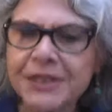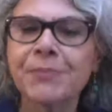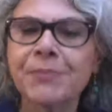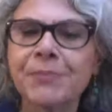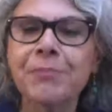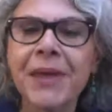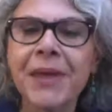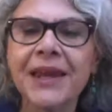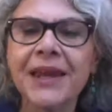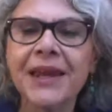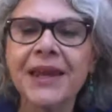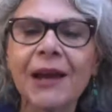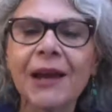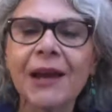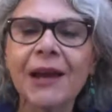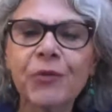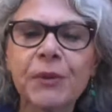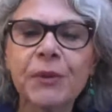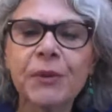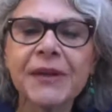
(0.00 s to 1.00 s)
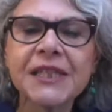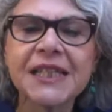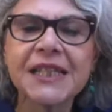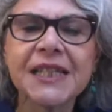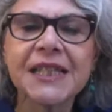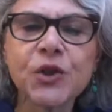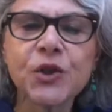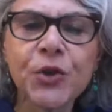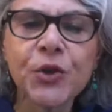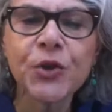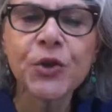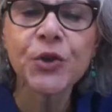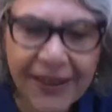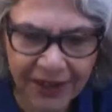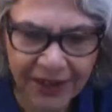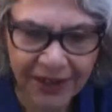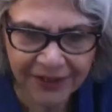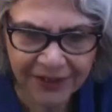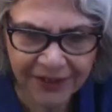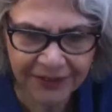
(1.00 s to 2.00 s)
was men and women did it
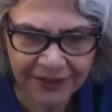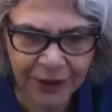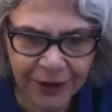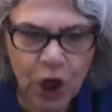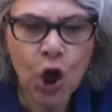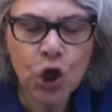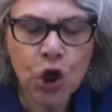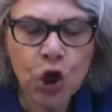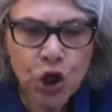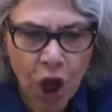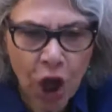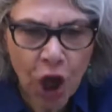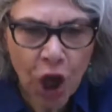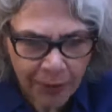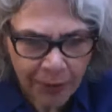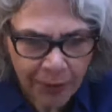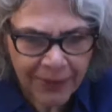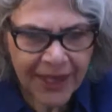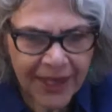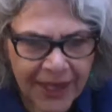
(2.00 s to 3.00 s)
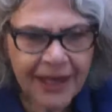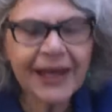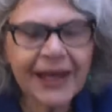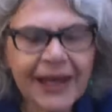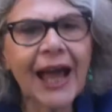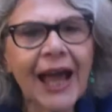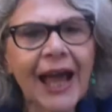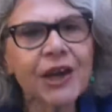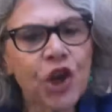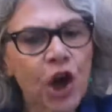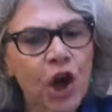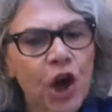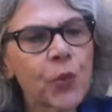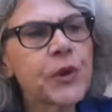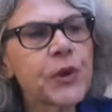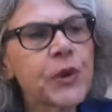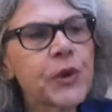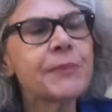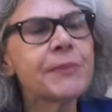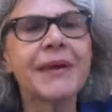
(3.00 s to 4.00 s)
together young men and
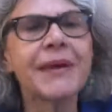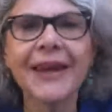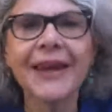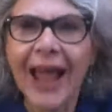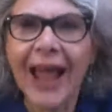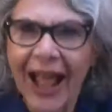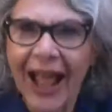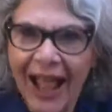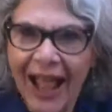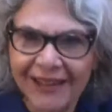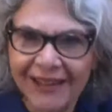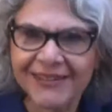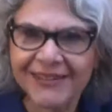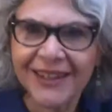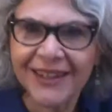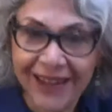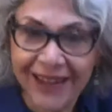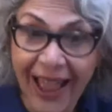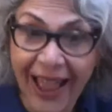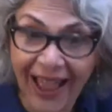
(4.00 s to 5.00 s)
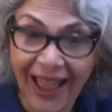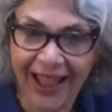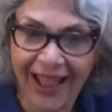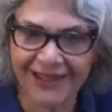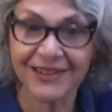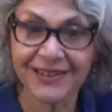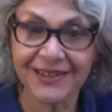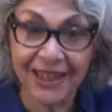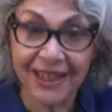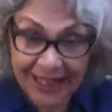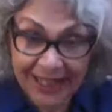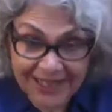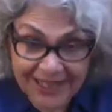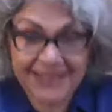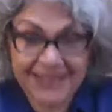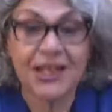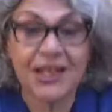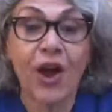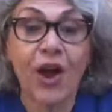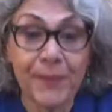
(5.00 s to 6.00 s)
young women hand in hand
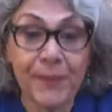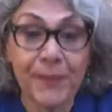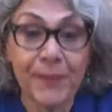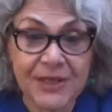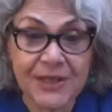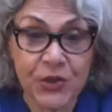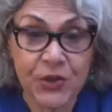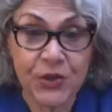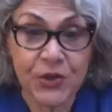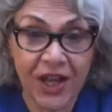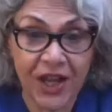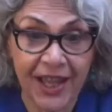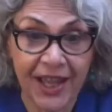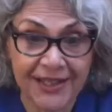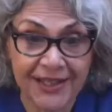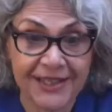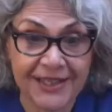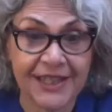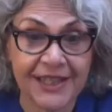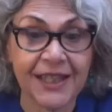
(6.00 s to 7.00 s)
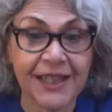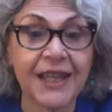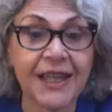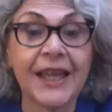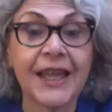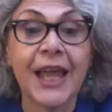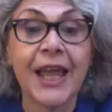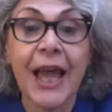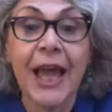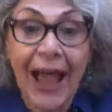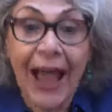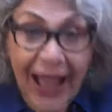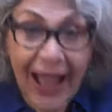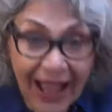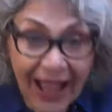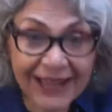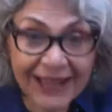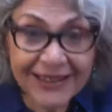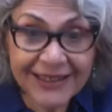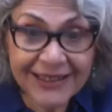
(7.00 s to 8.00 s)
in Islamic society,
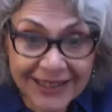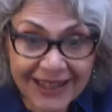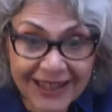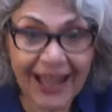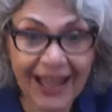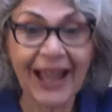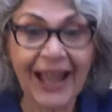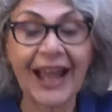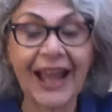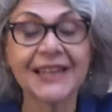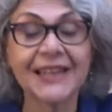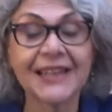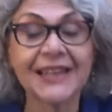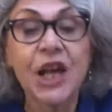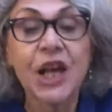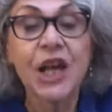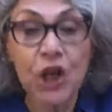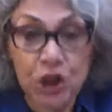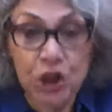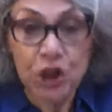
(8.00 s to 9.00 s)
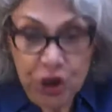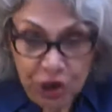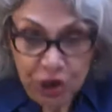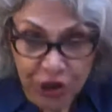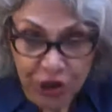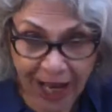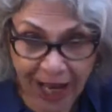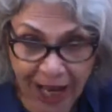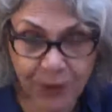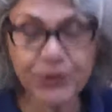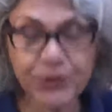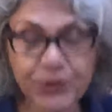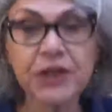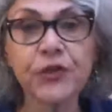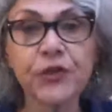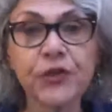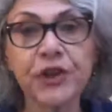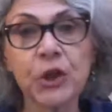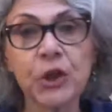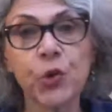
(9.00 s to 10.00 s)
hand in hand,
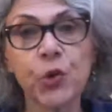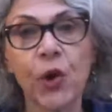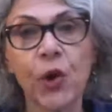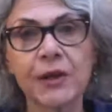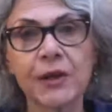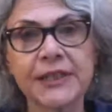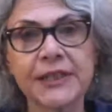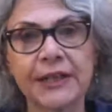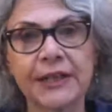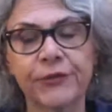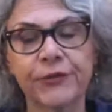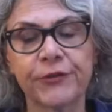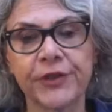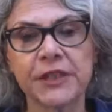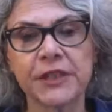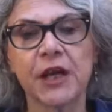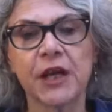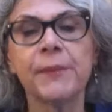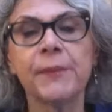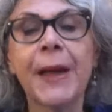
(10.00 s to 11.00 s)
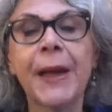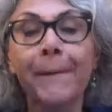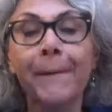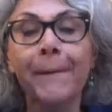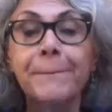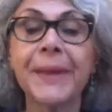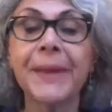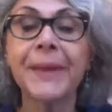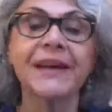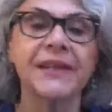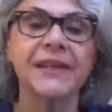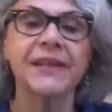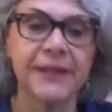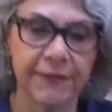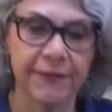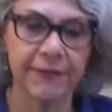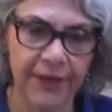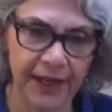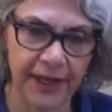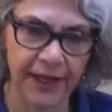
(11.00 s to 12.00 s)
shouting for equality and freedom, burning
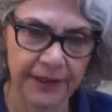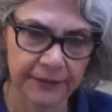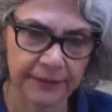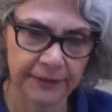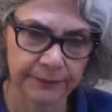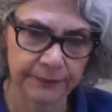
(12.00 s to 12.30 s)
the bay.